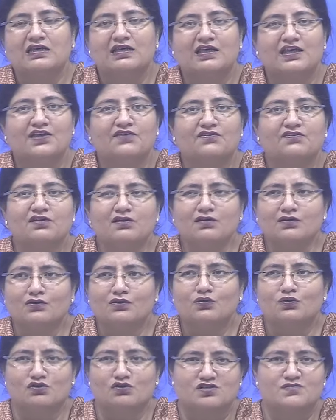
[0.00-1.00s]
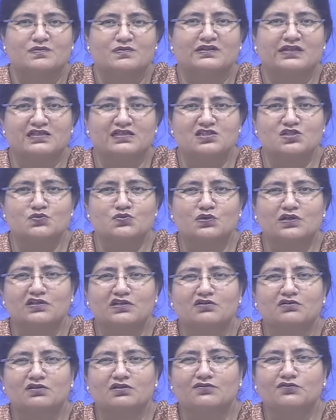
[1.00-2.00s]
in the course, but I just
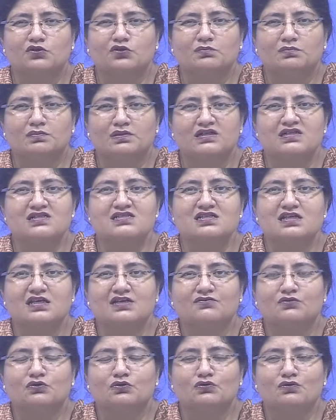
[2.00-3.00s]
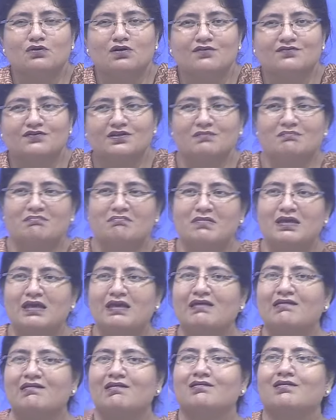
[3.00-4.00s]
wanted to give you a bird's eye view of the
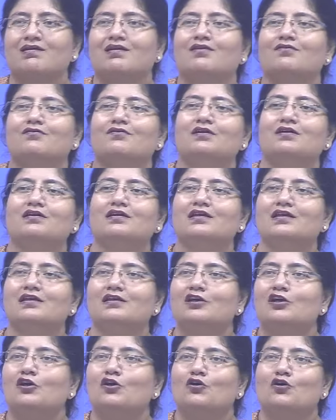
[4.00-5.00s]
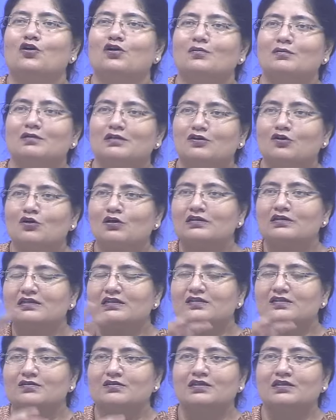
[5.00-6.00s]
main governing or
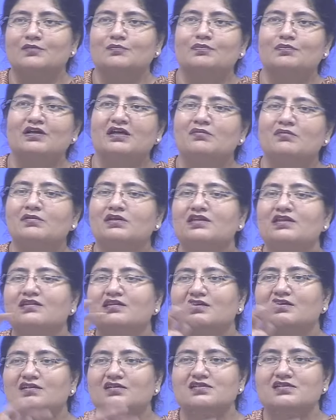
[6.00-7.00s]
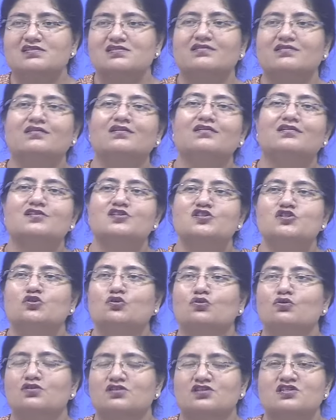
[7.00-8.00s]
the primary theories in the
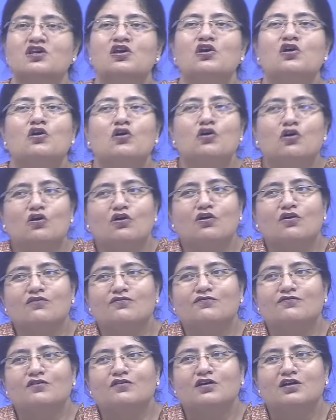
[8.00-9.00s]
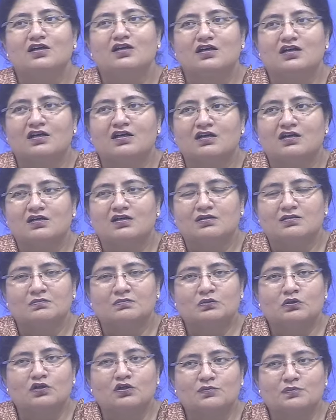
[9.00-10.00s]
discourse of
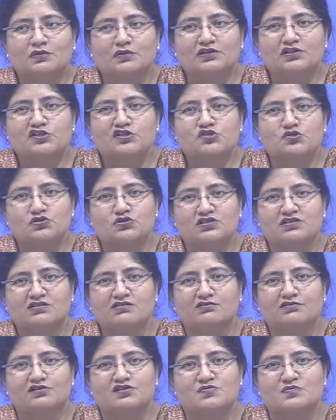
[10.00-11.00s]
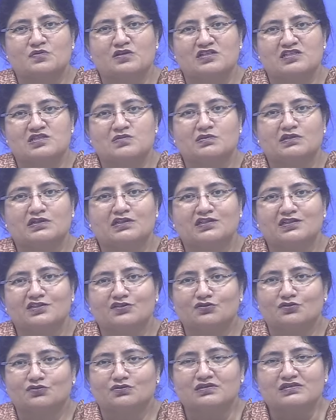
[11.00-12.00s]
corporate social responsibility
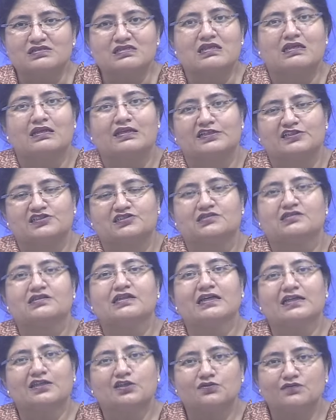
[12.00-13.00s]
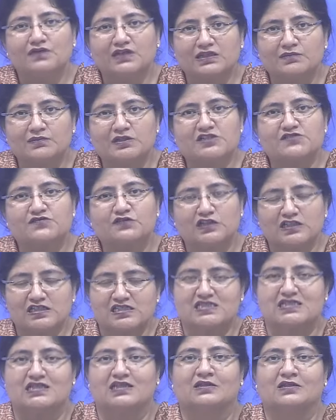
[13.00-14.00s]
through this lecture. Thank you very much for
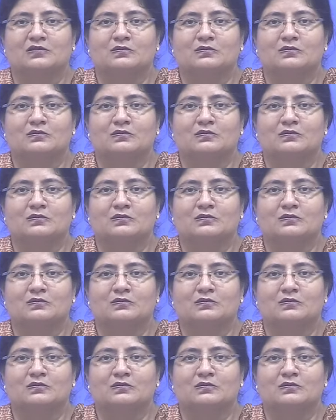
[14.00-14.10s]
listening.